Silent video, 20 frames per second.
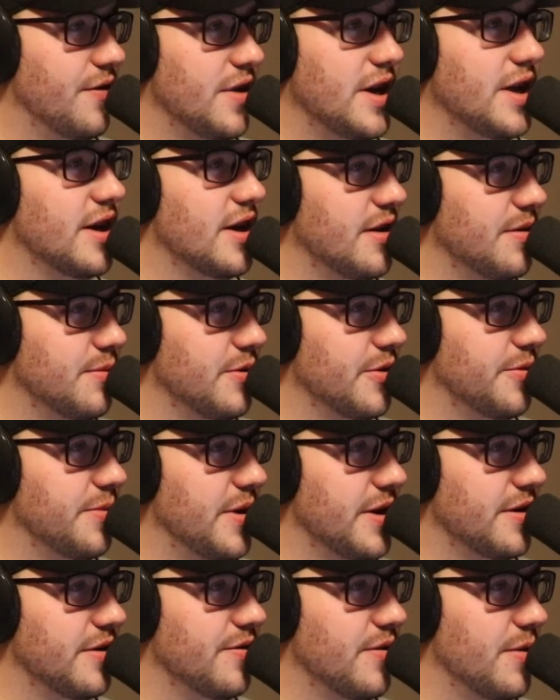any kind of
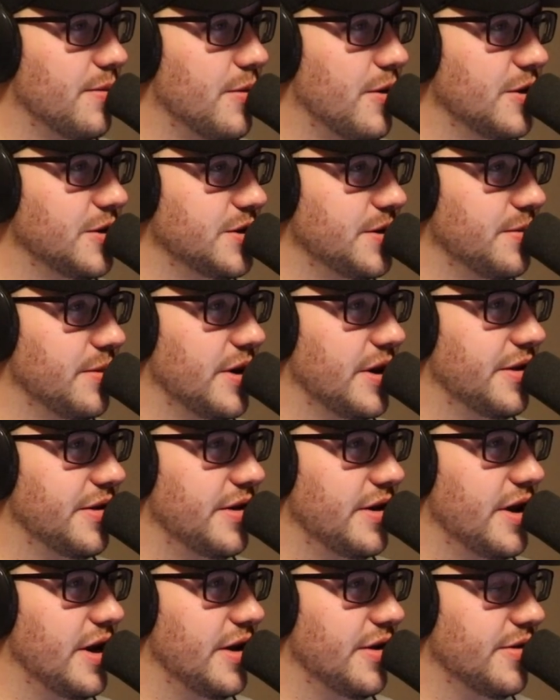perspective on marching band
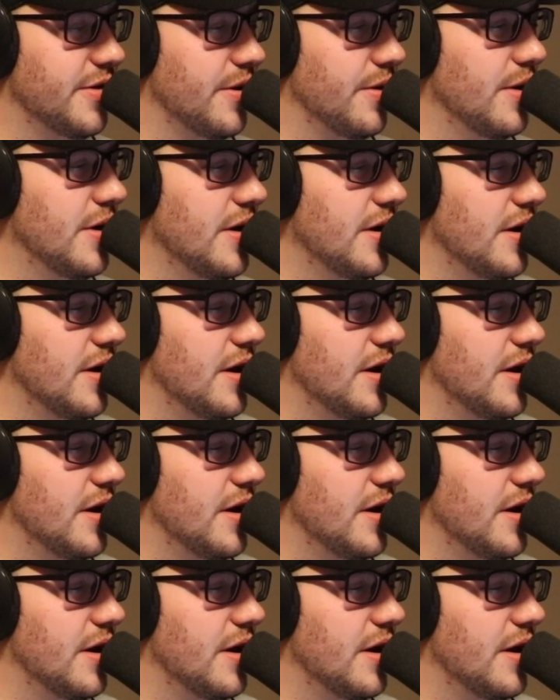today, so